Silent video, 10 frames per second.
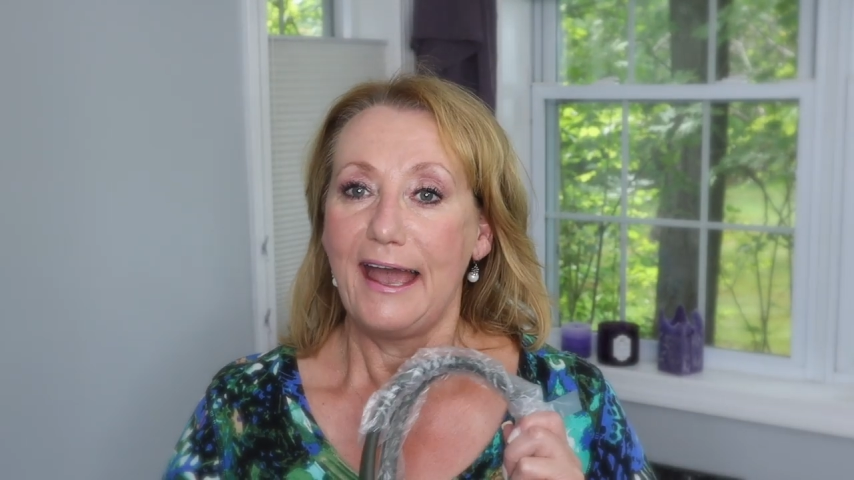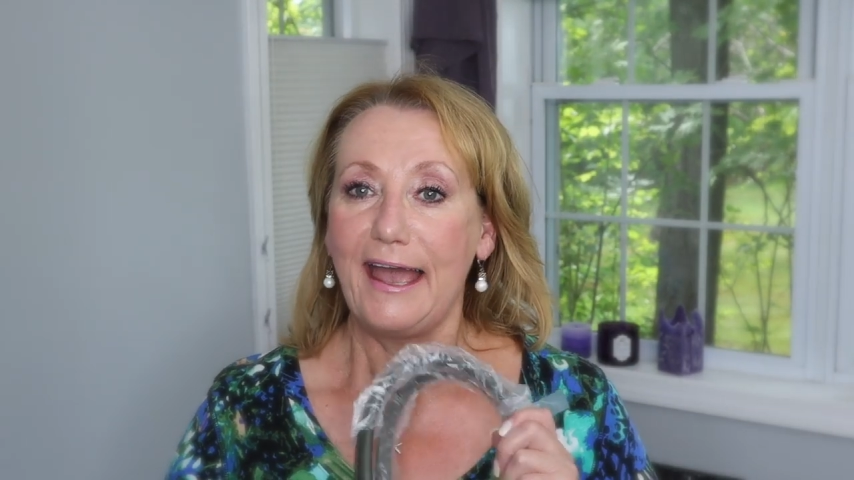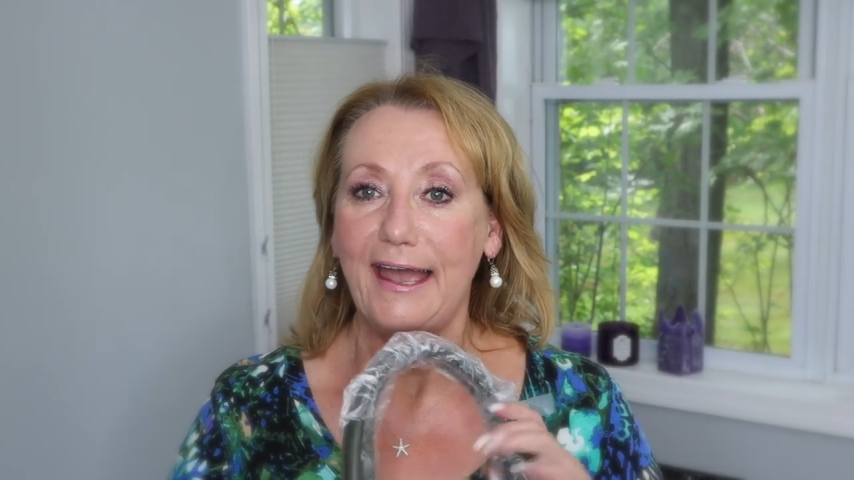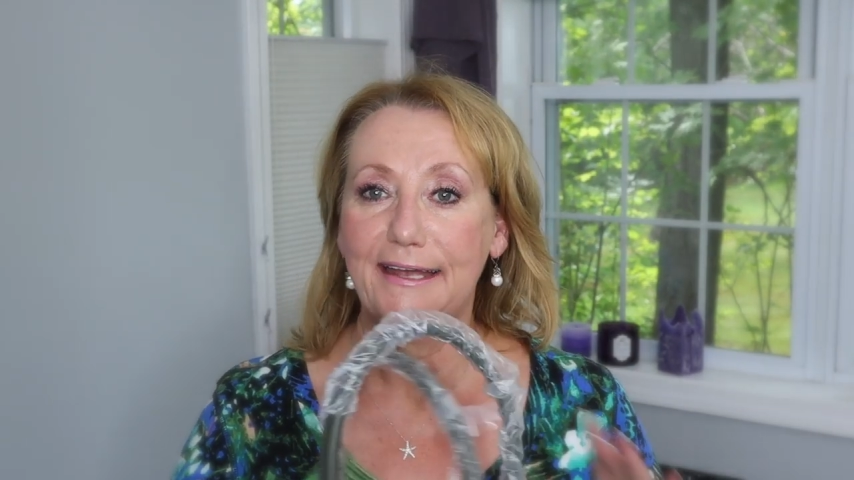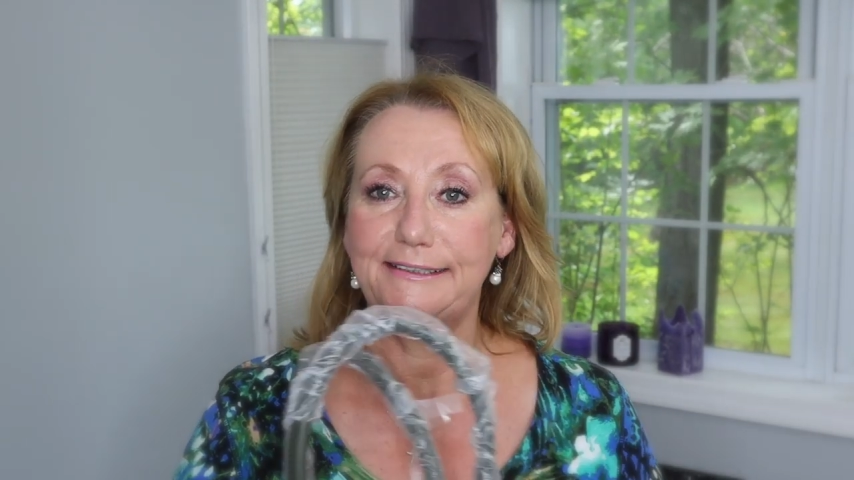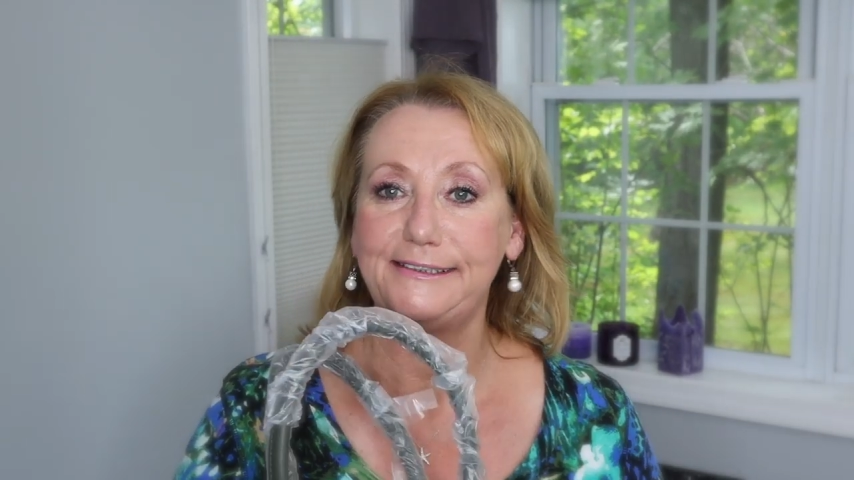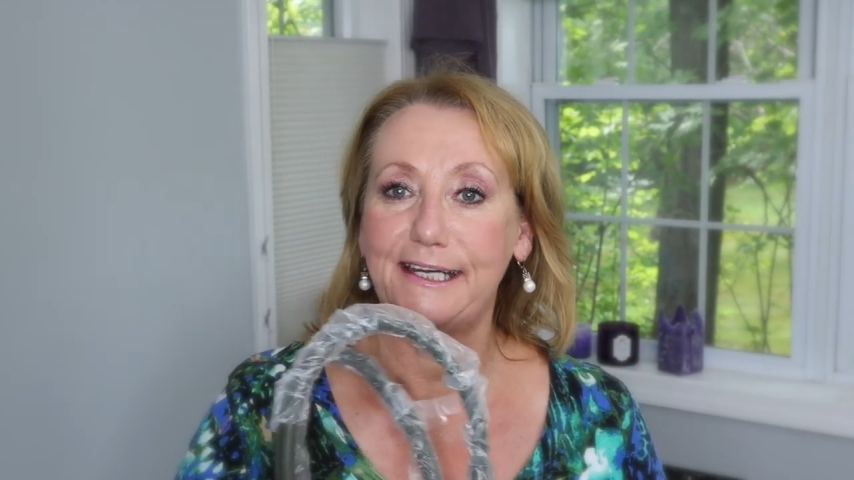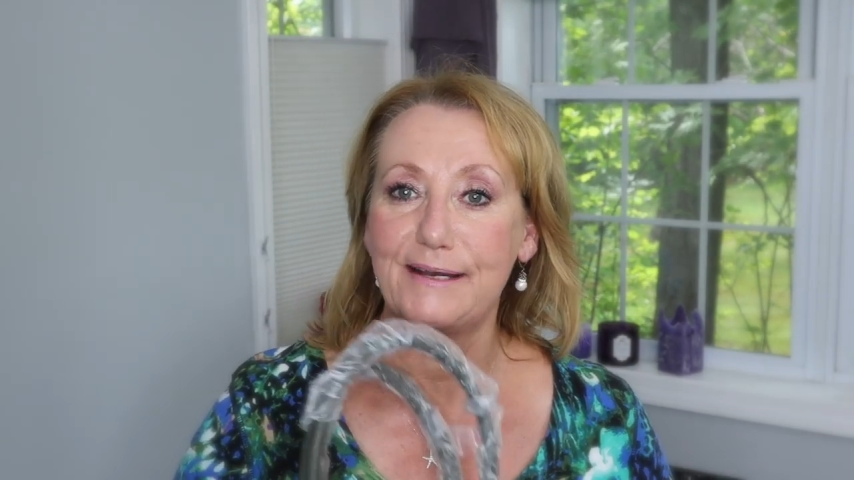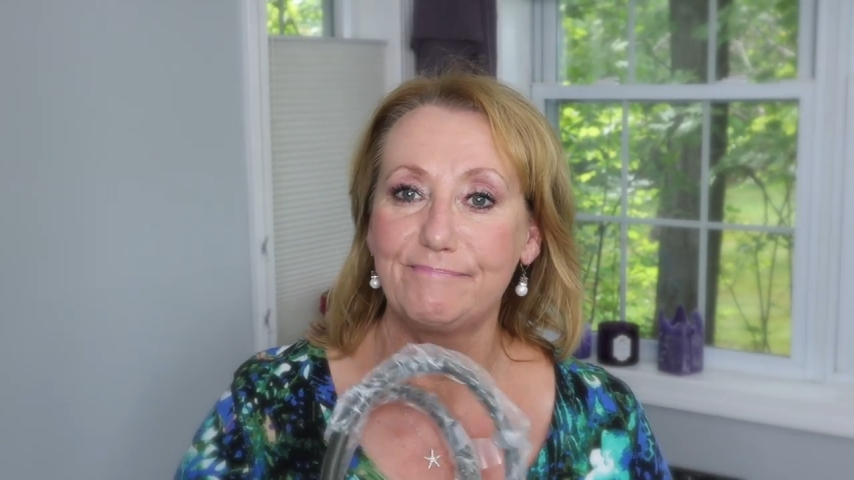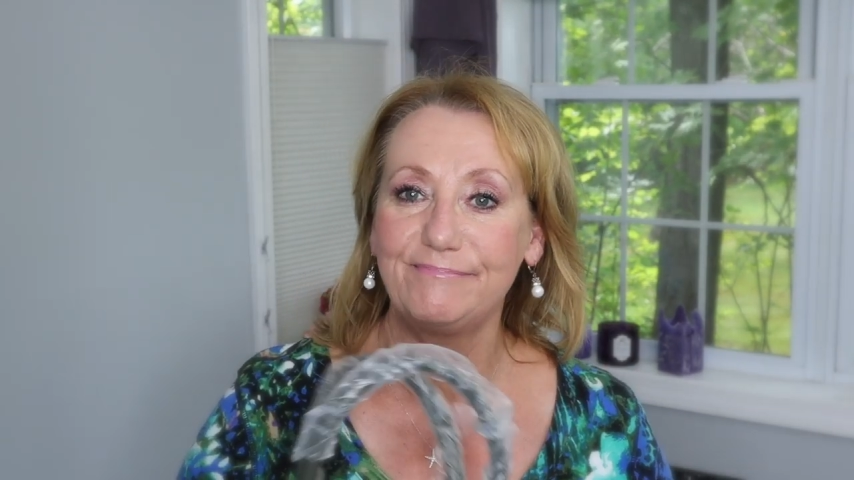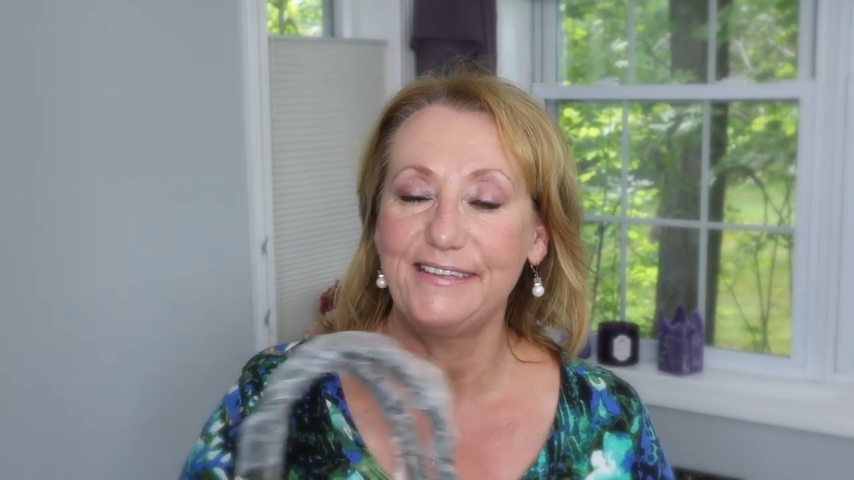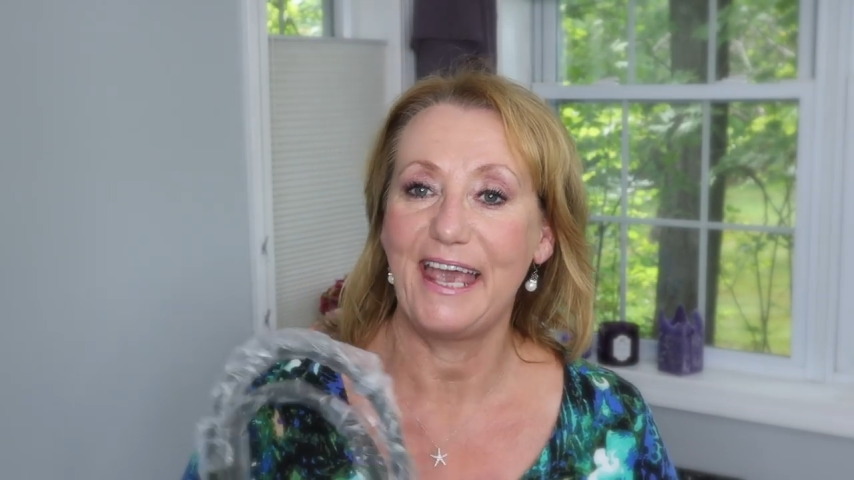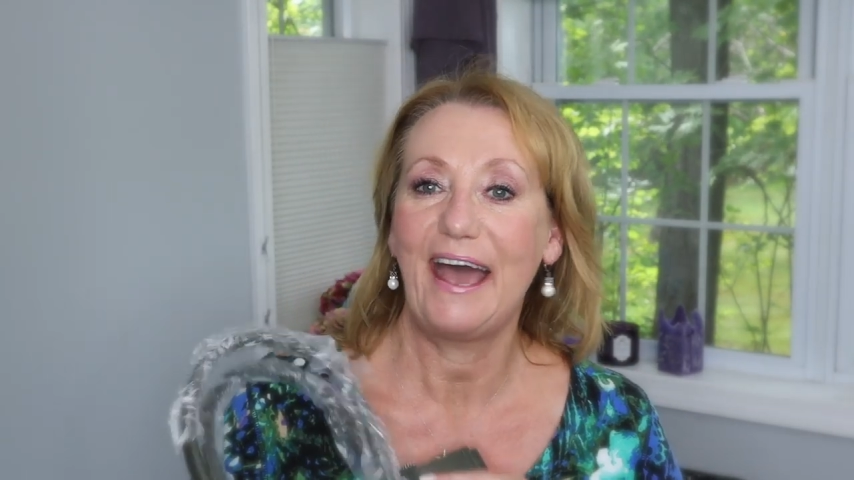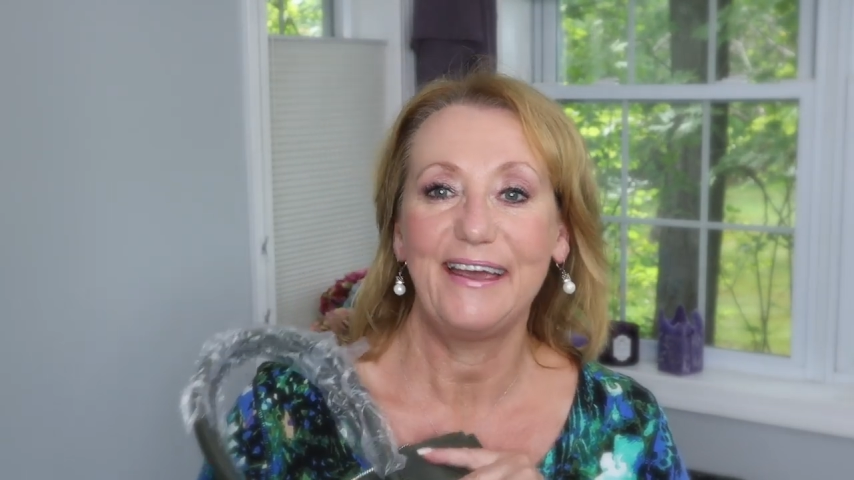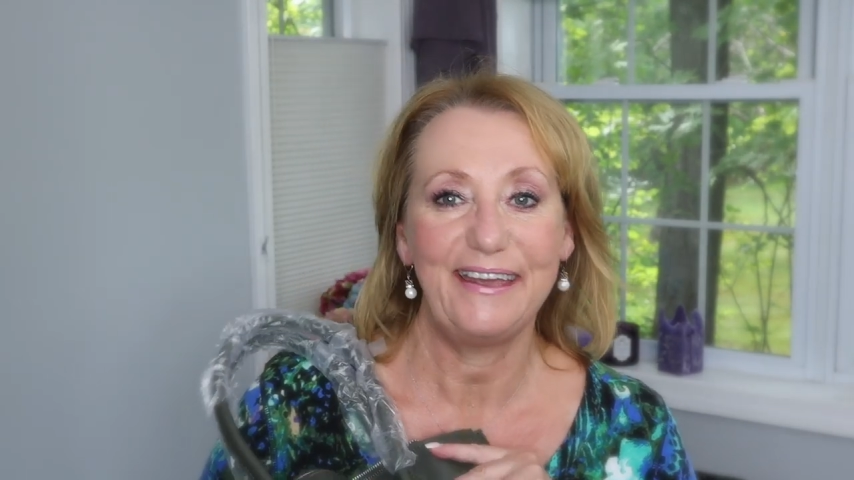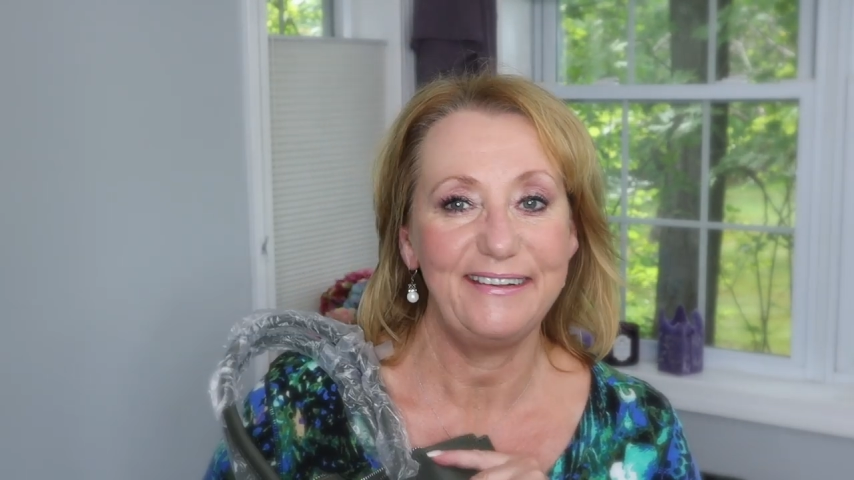And um, yeah,